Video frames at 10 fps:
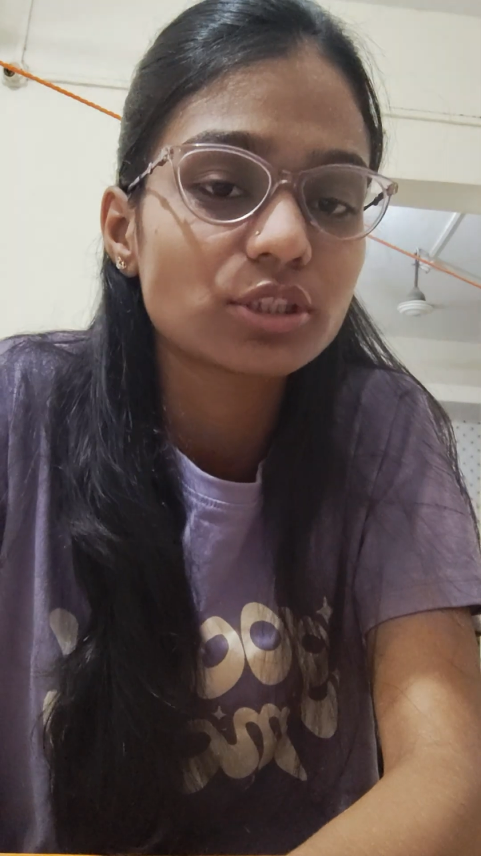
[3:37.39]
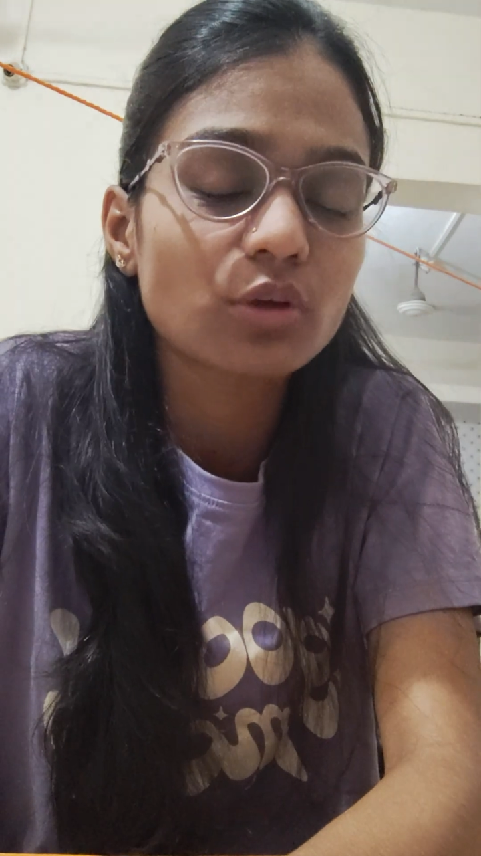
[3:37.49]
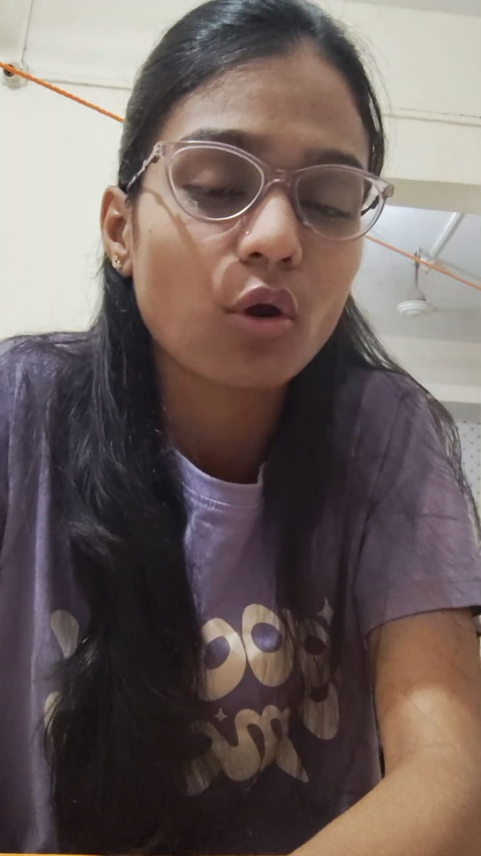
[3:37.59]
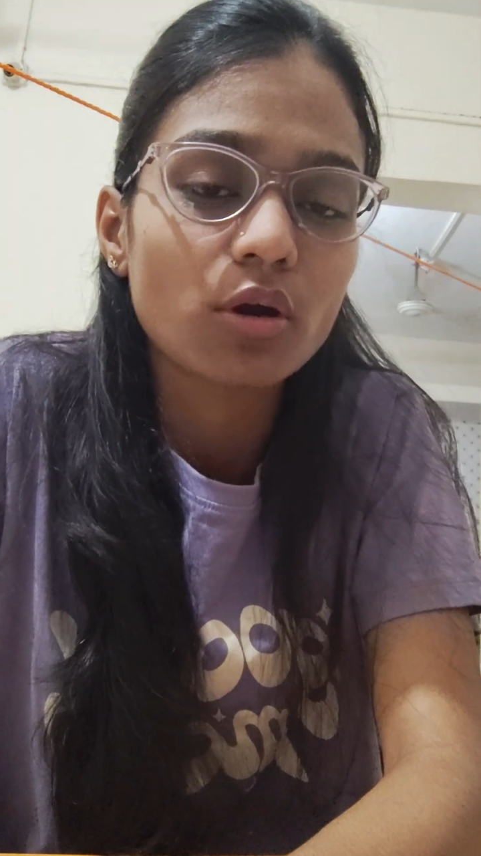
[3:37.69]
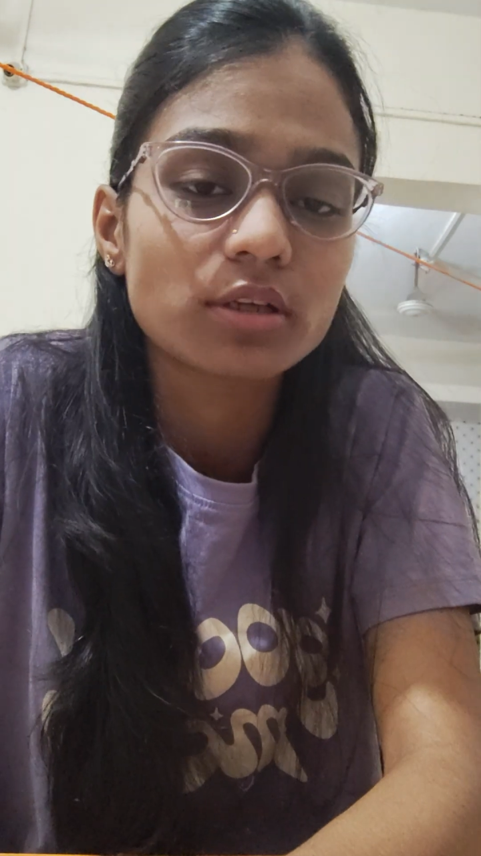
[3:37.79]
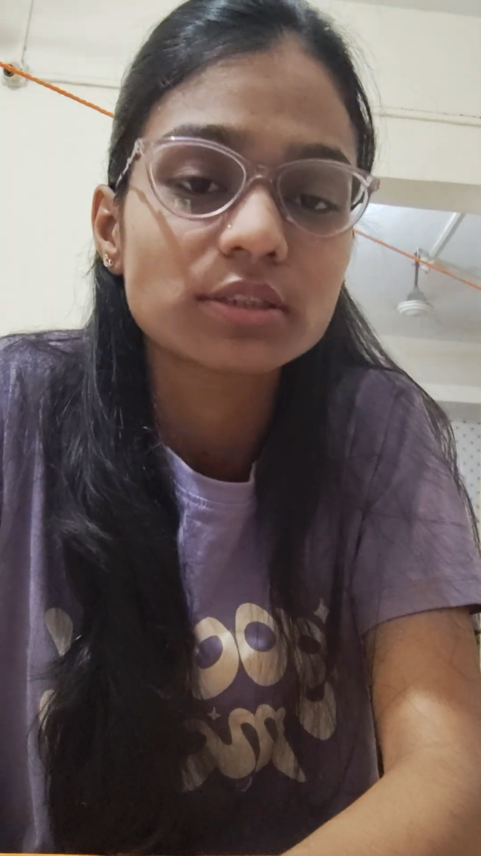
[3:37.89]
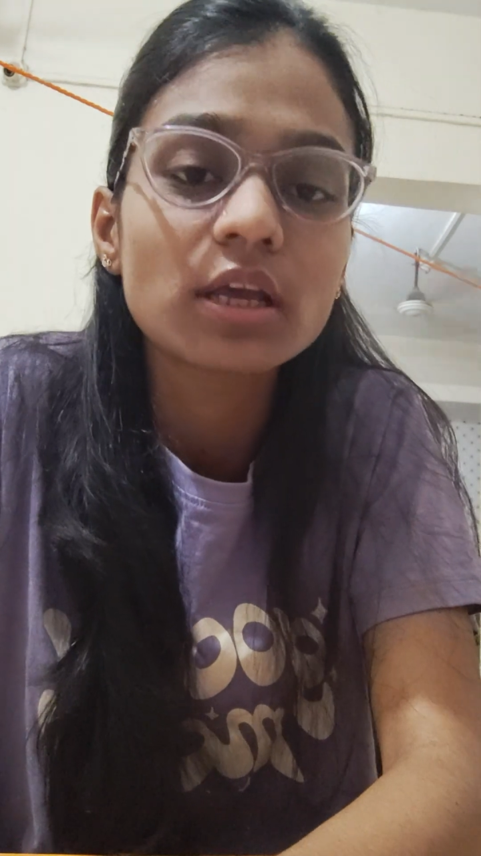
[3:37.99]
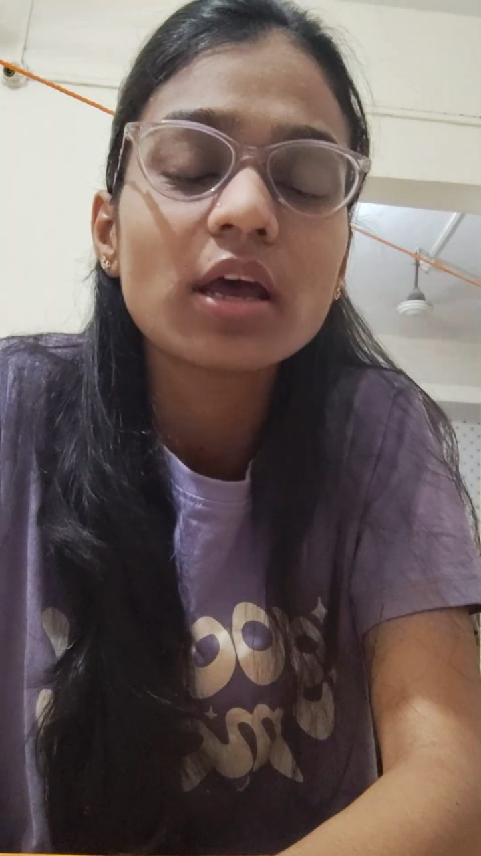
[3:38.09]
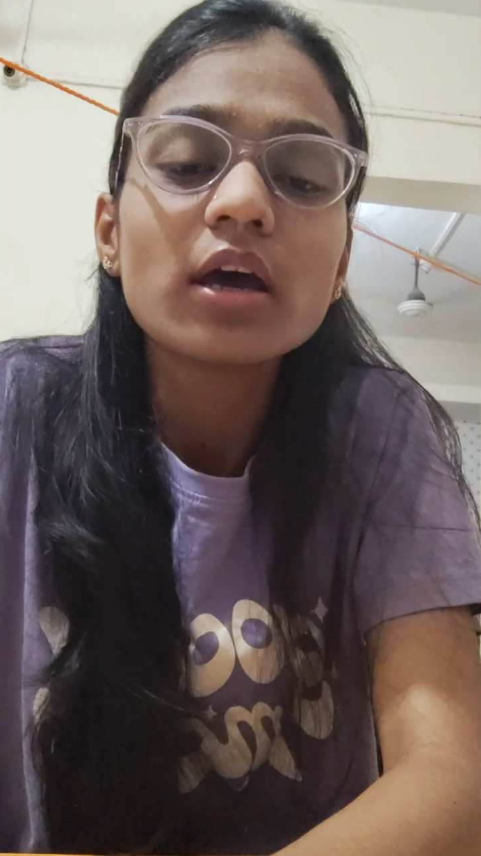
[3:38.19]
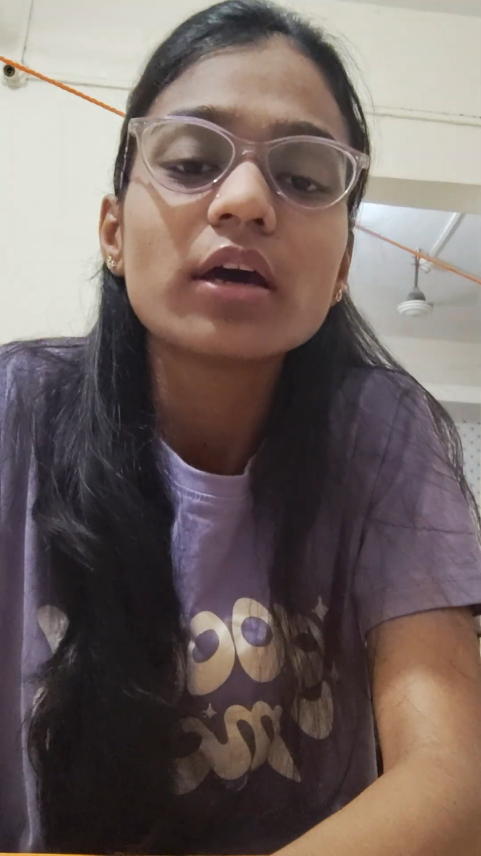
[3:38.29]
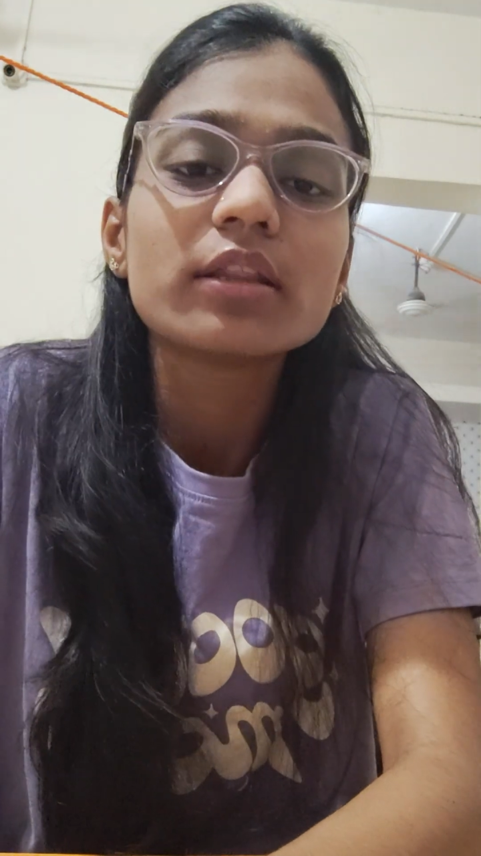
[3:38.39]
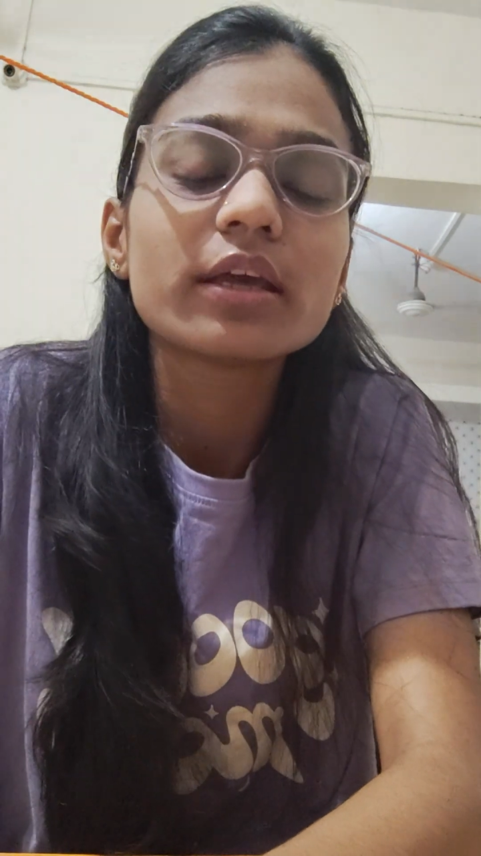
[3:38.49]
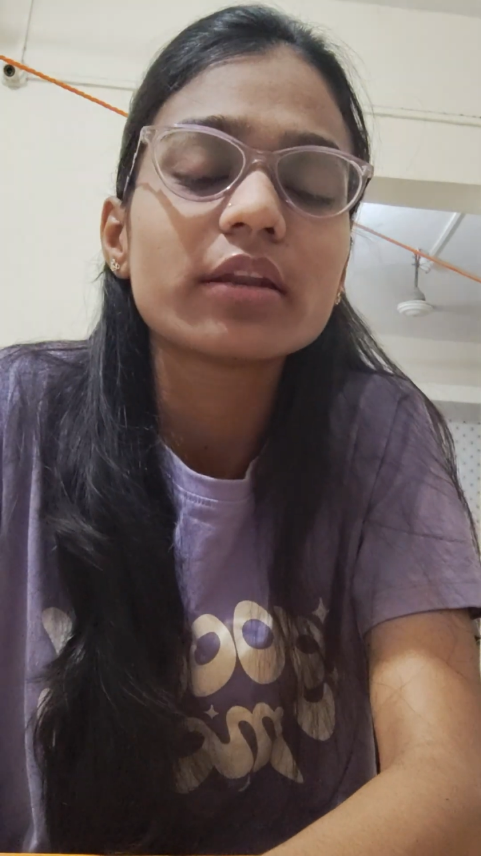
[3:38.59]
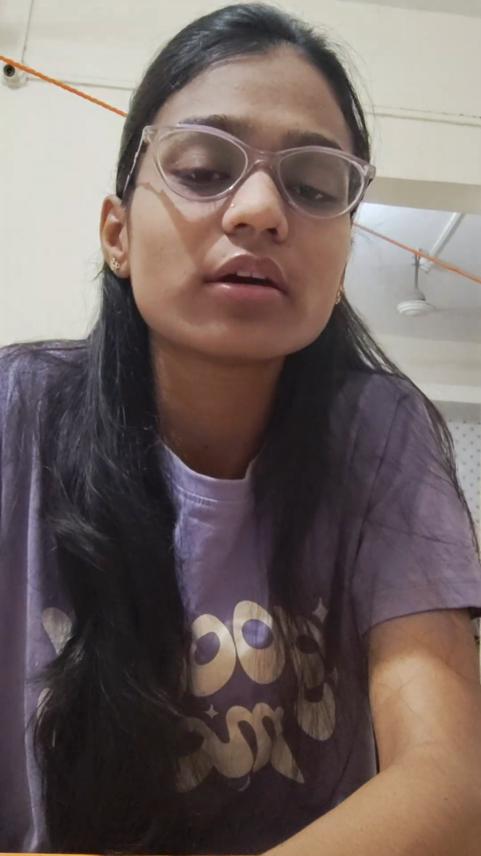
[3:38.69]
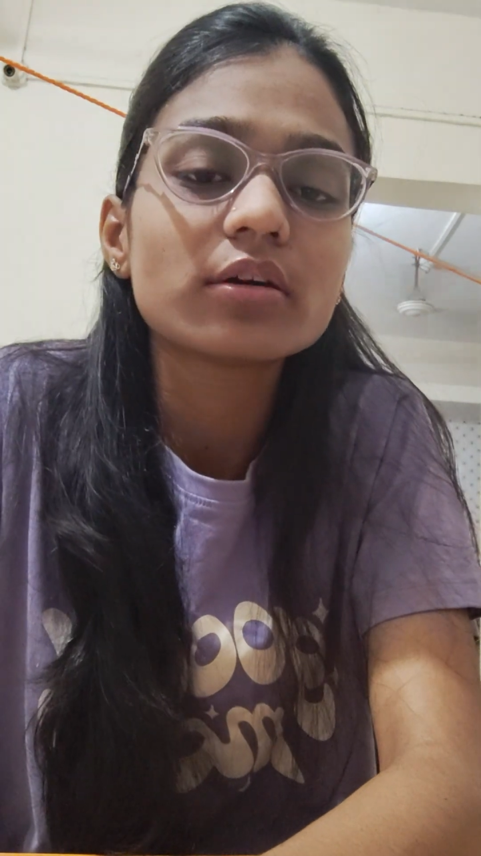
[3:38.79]
is occurs.
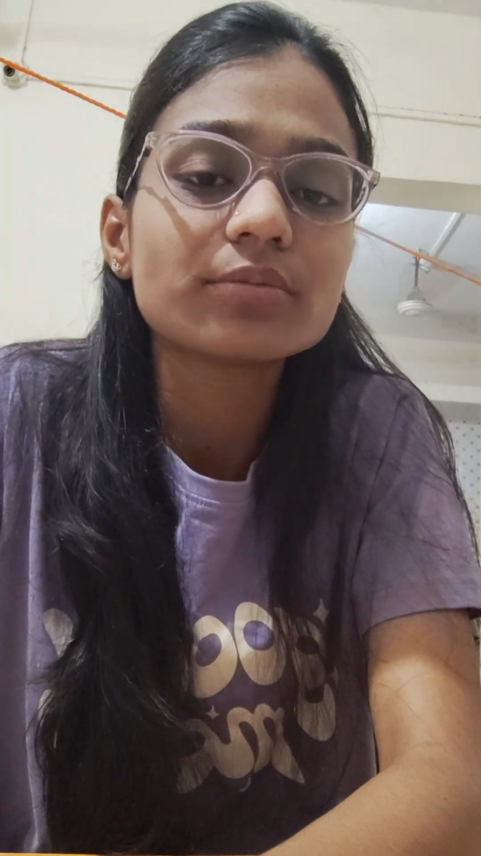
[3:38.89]
Then